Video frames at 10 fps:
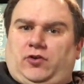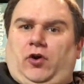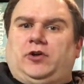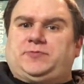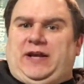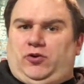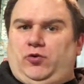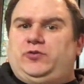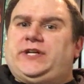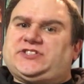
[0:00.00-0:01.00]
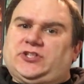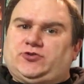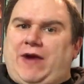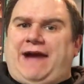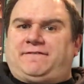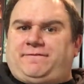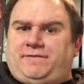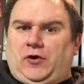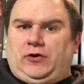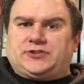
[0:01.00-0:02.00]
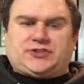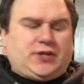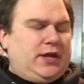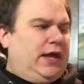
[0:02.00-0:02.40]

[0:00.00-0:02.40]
turns being who gets to draft first.